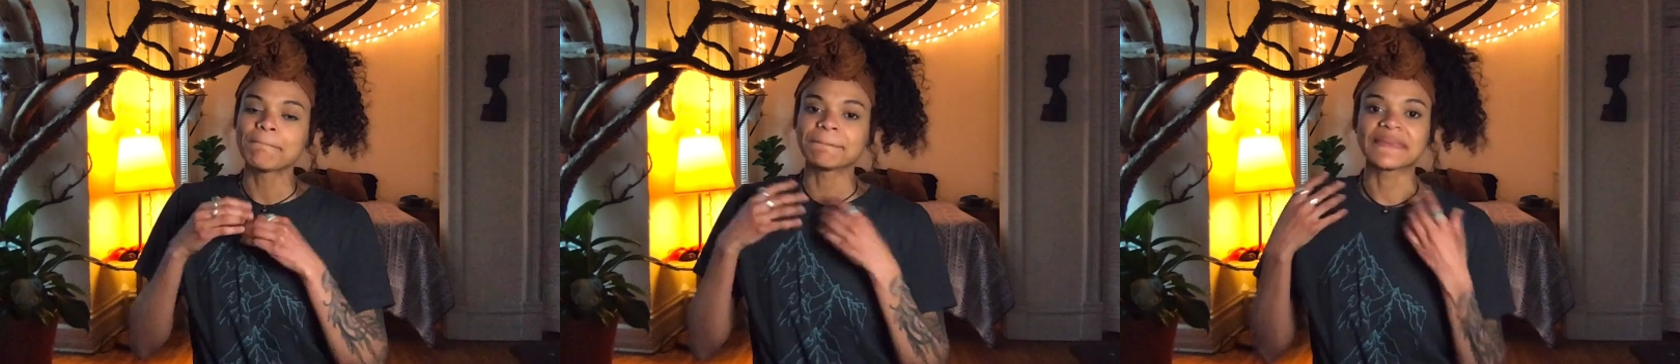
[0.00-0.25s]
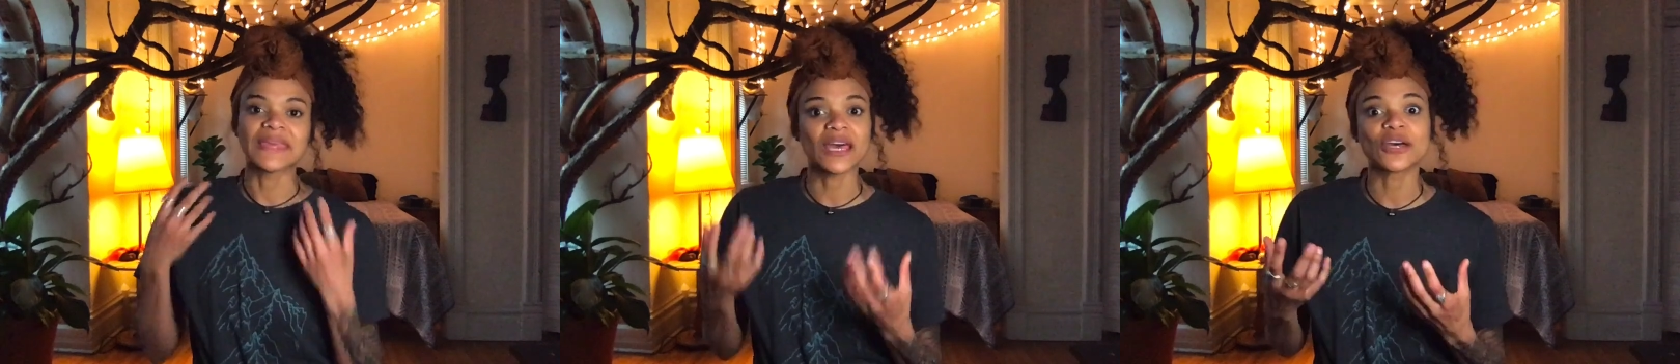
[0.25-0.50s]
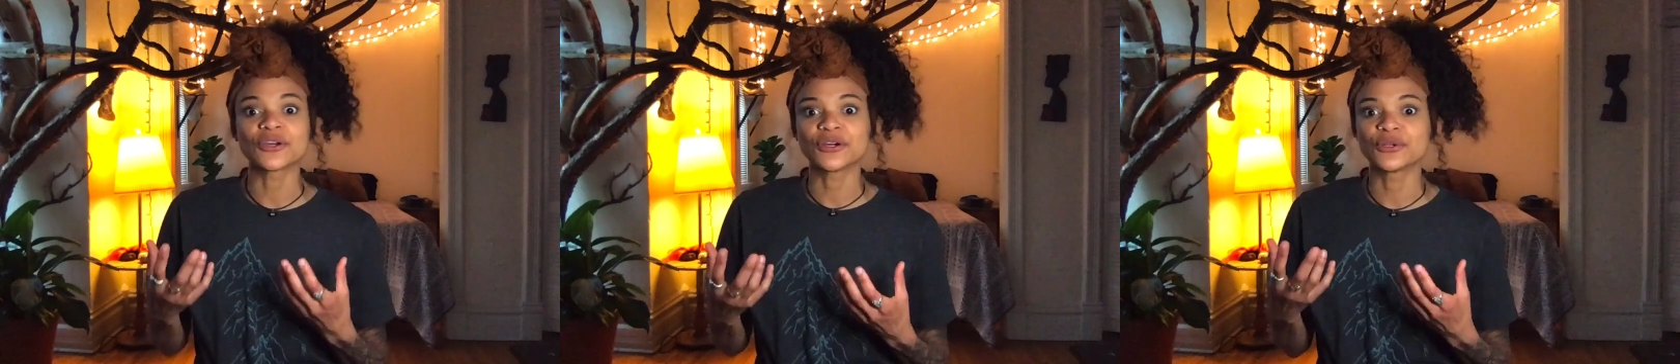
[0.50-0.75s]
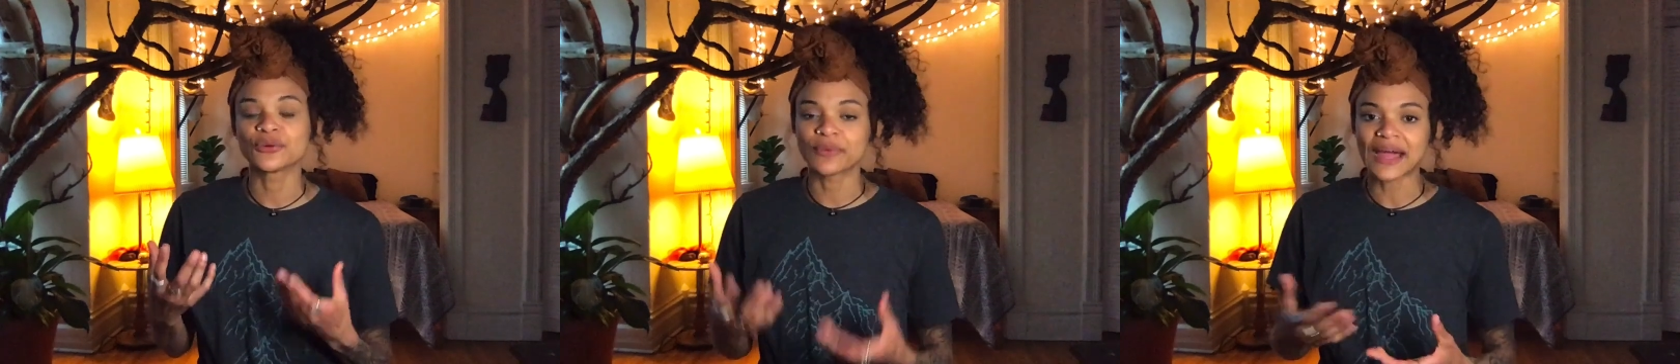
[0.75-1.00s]
get a
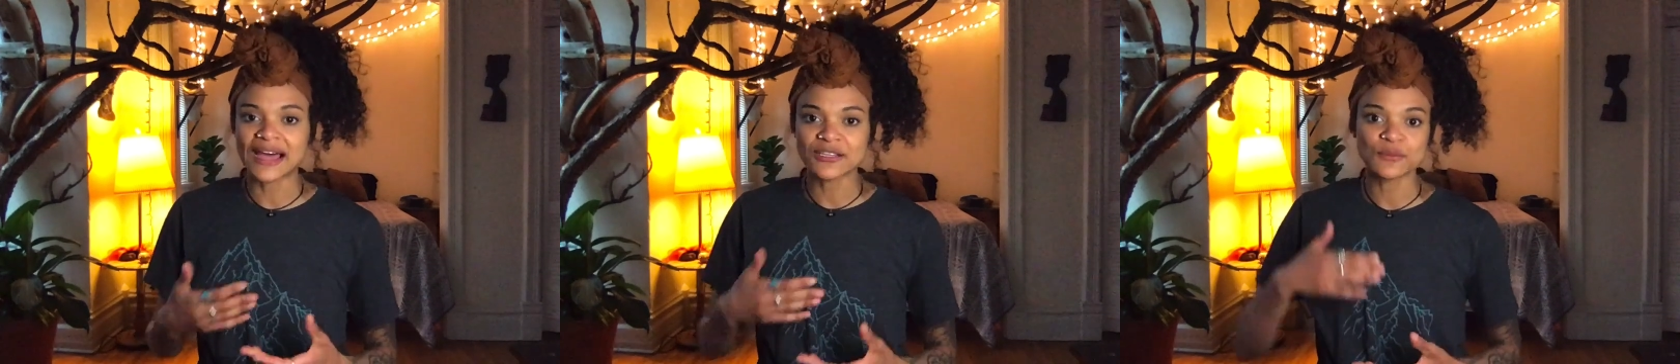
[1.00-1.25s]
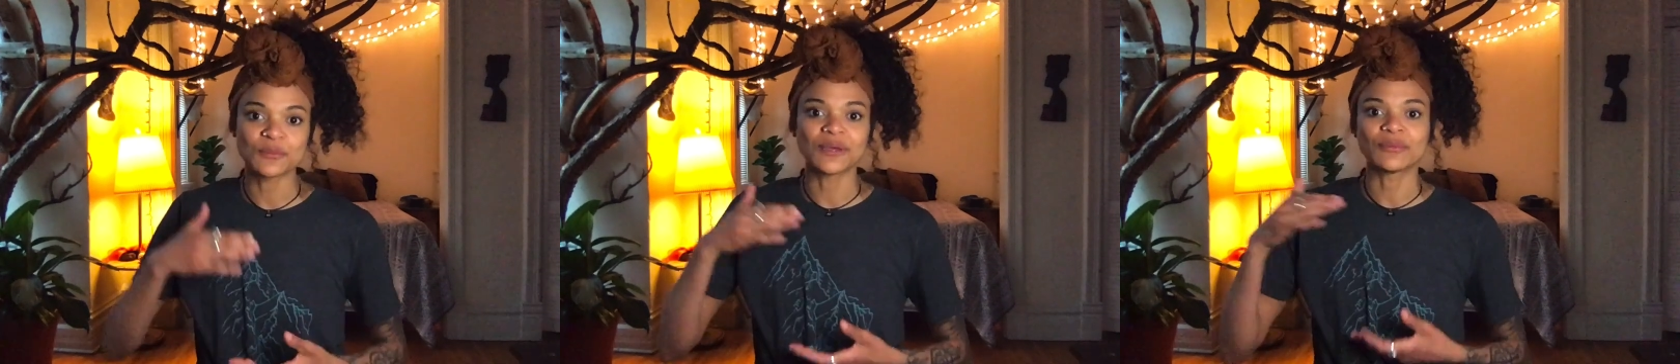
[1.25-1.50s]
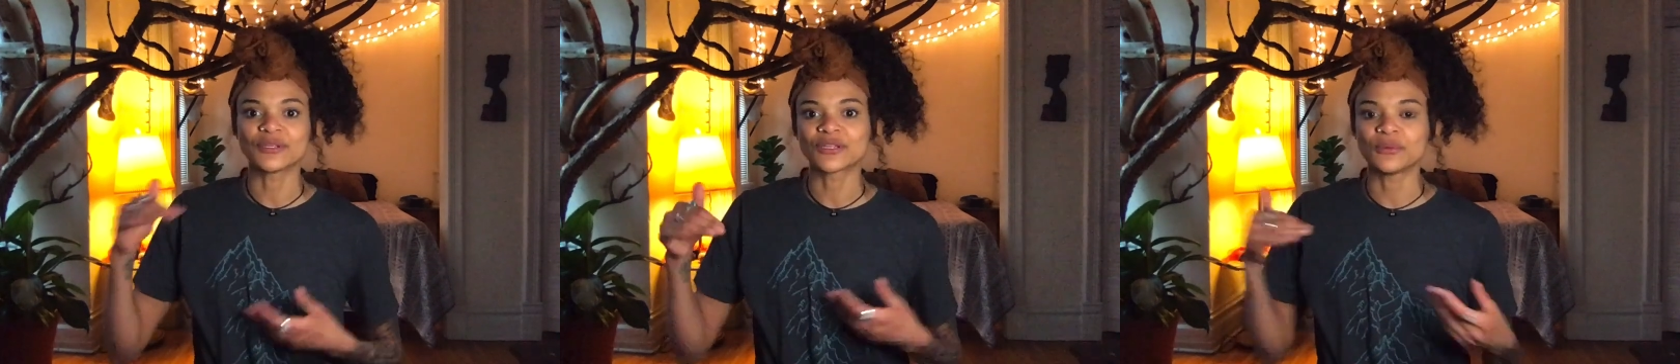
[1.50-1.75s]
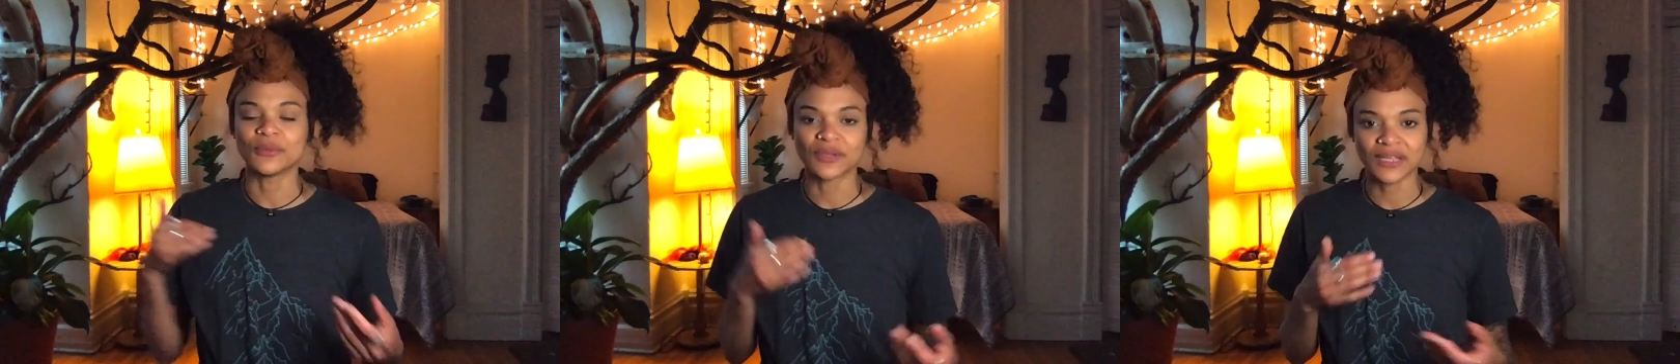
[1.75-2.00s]
good grasp and be able to
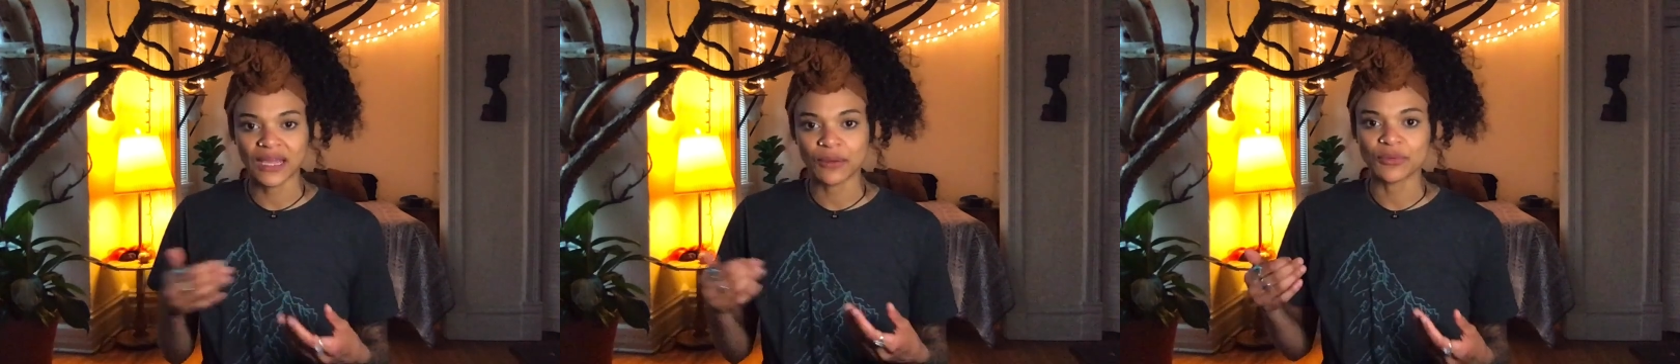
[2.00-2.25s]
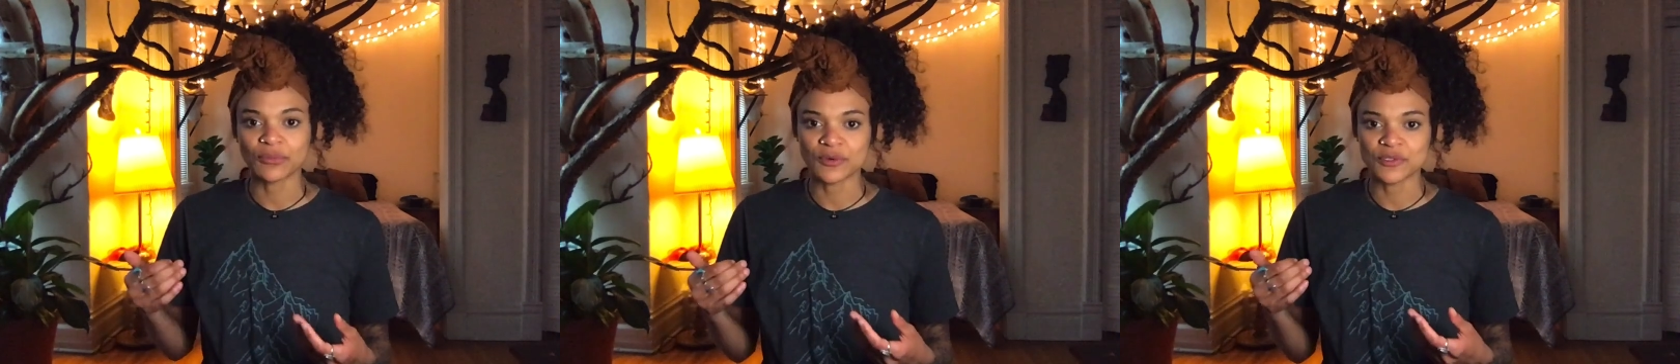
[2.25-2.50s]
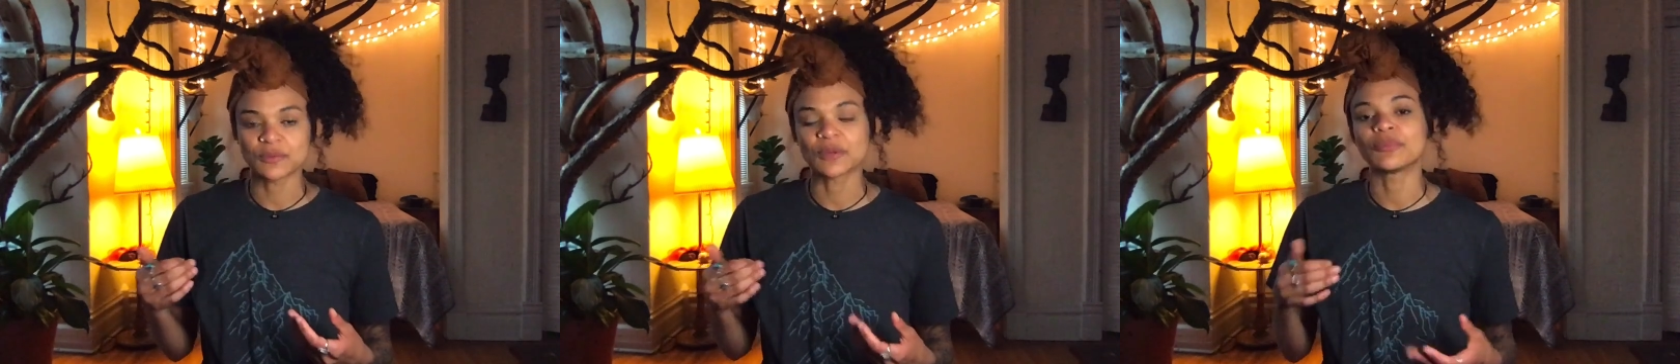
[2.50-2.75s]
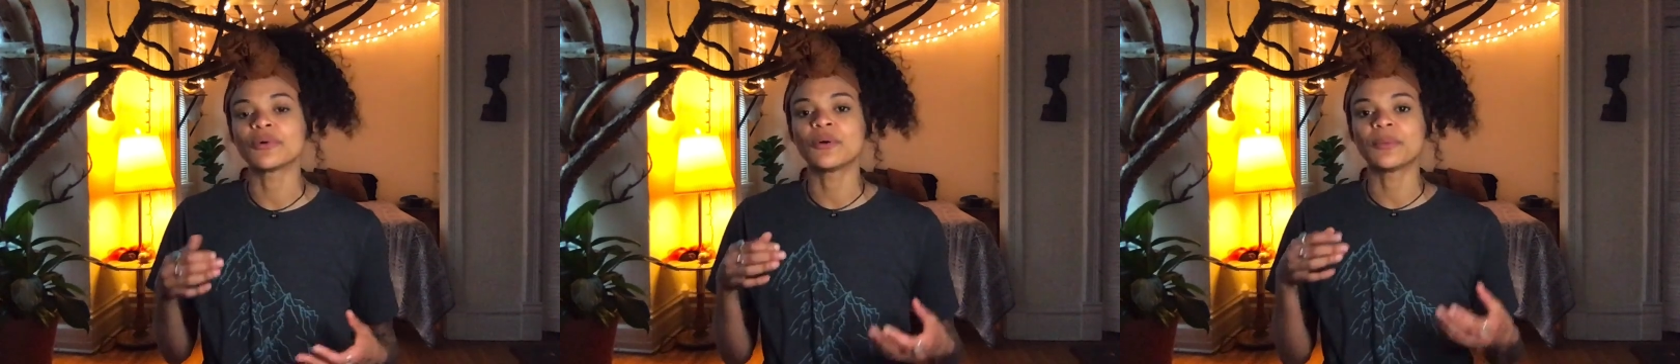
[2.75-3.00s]
communicate with most
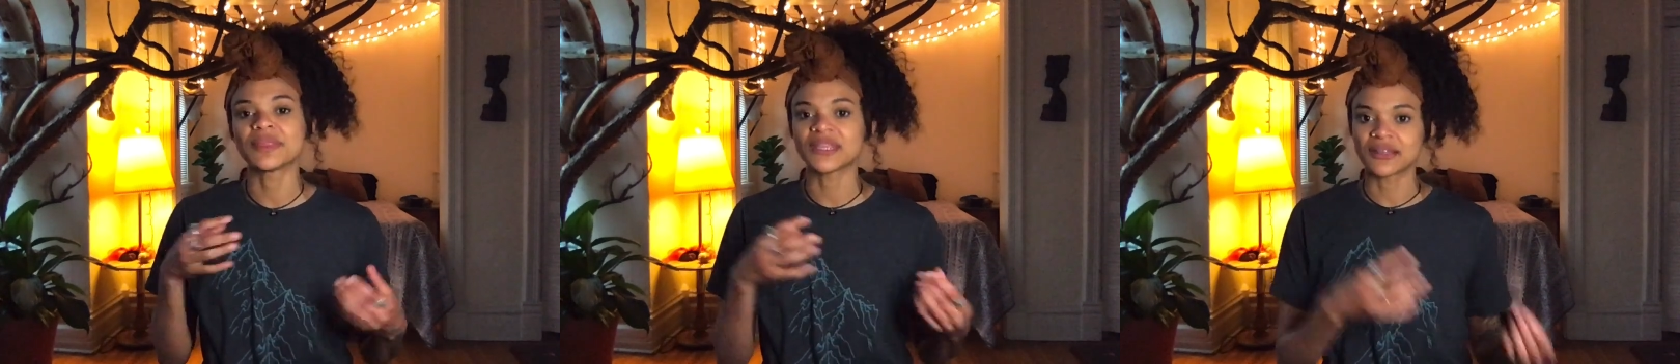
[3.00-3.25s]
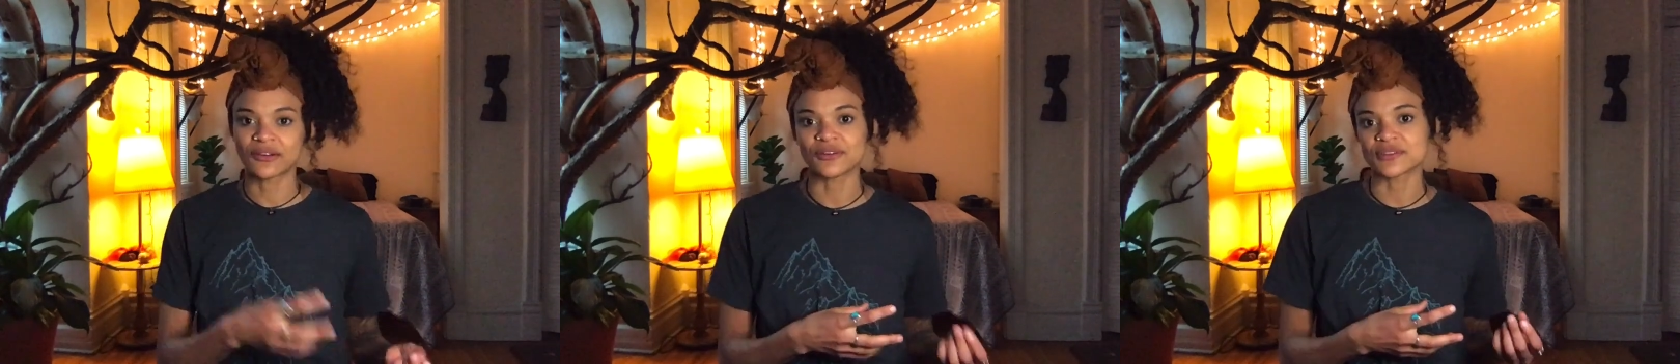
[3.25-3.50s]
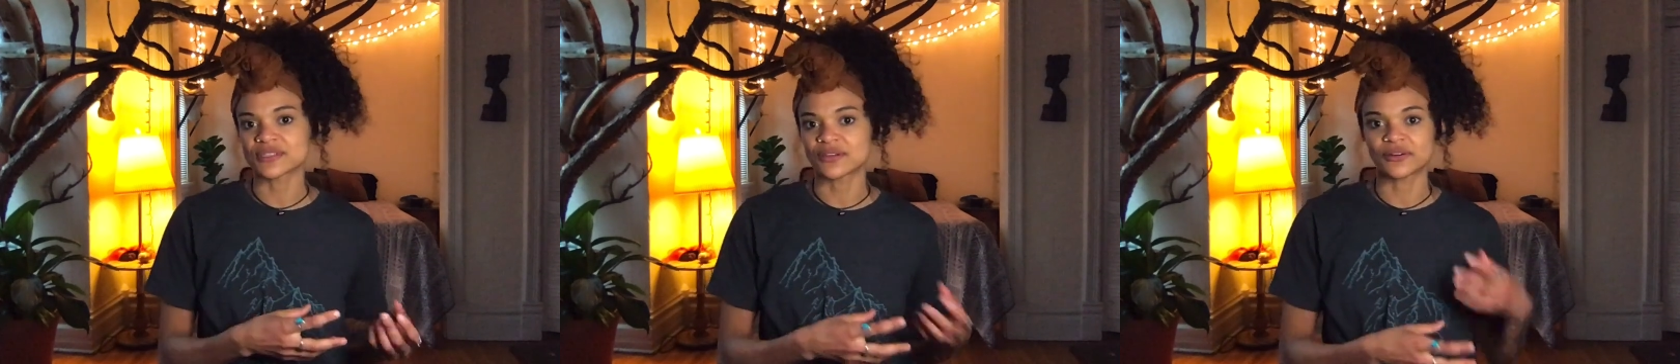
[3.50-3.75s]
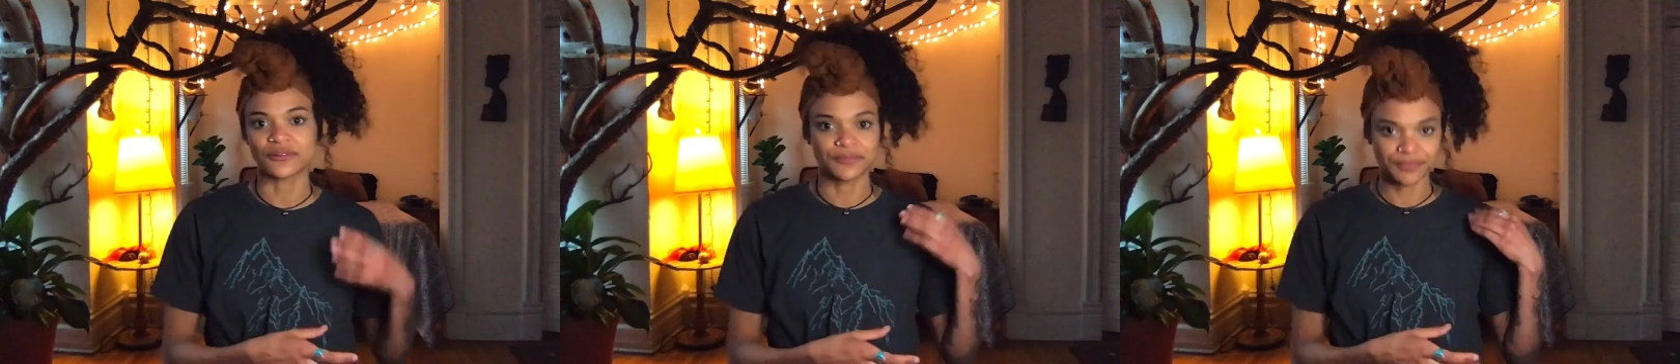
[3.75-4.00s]
people, but then
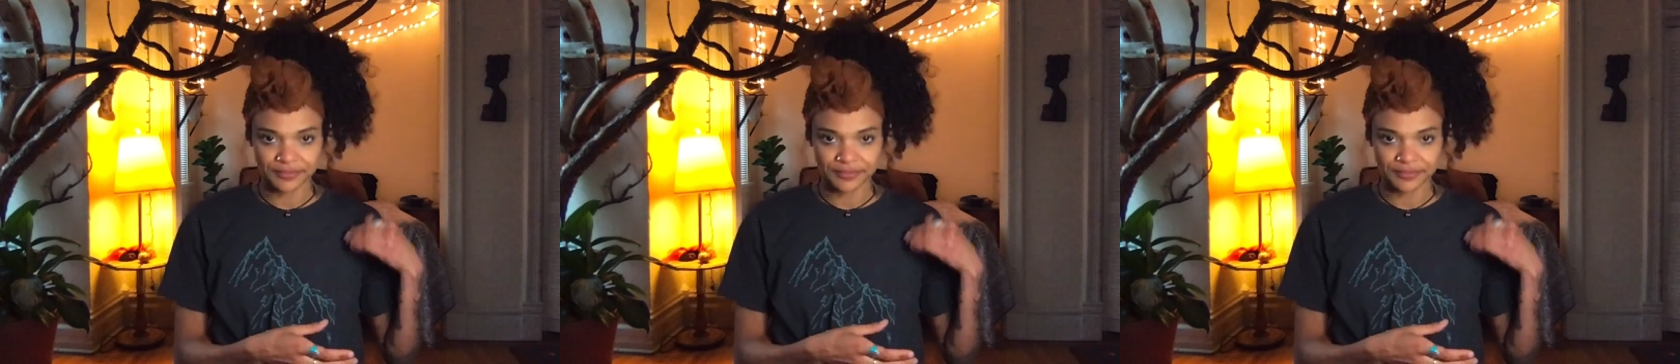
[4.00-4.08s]
also